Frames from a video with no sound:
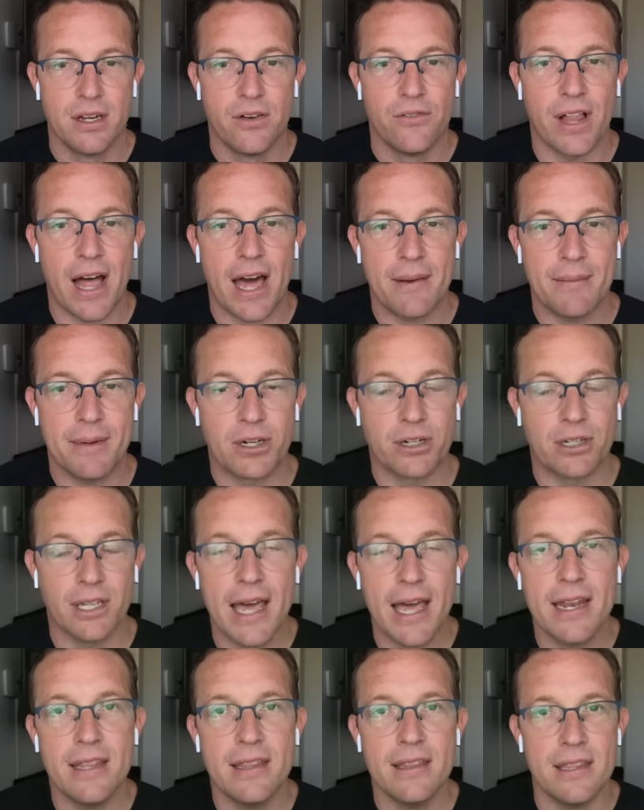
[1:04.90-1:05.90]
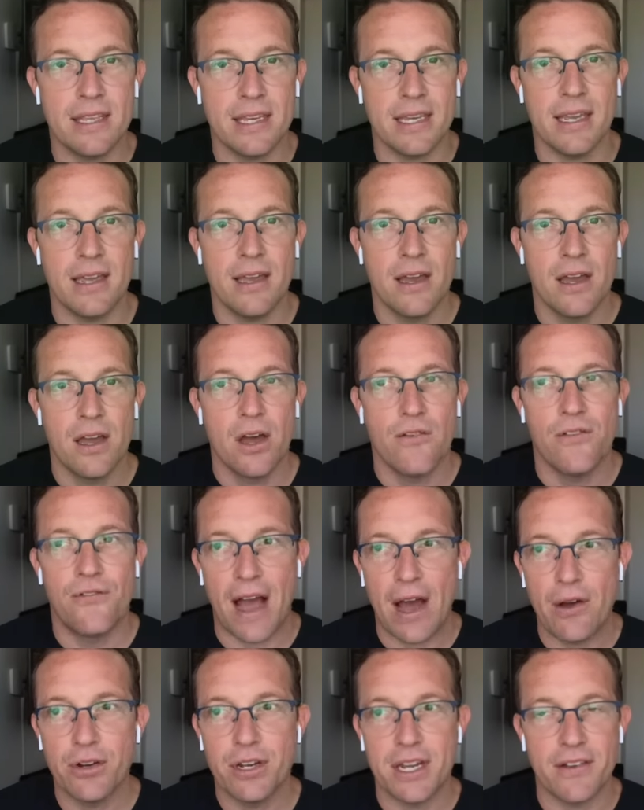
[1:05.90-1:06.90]
Vladimir Lenin, the
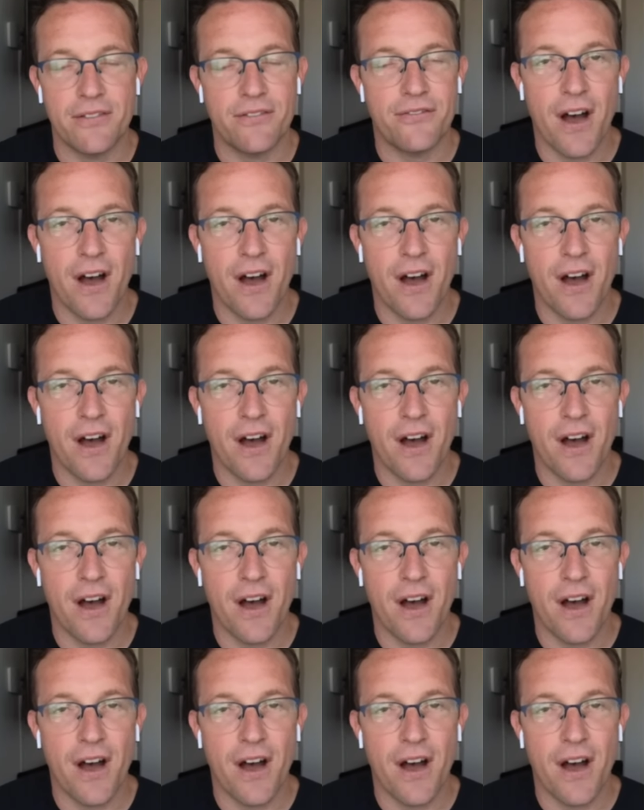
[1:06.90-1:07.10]
founding